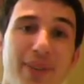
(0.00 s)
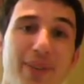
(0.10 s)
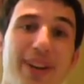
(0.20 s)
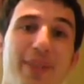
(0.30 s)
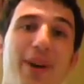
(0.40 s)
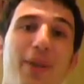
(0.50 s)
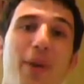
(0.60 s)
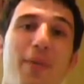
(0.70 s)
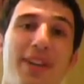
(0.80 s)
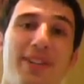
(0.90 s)
Well, one
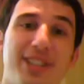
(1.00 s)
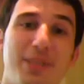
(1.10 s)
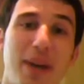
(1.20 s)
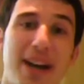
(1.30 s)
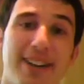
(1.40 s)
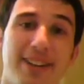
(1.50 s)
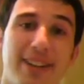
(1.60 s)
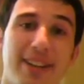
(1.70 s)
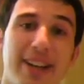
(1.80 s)
way we can respond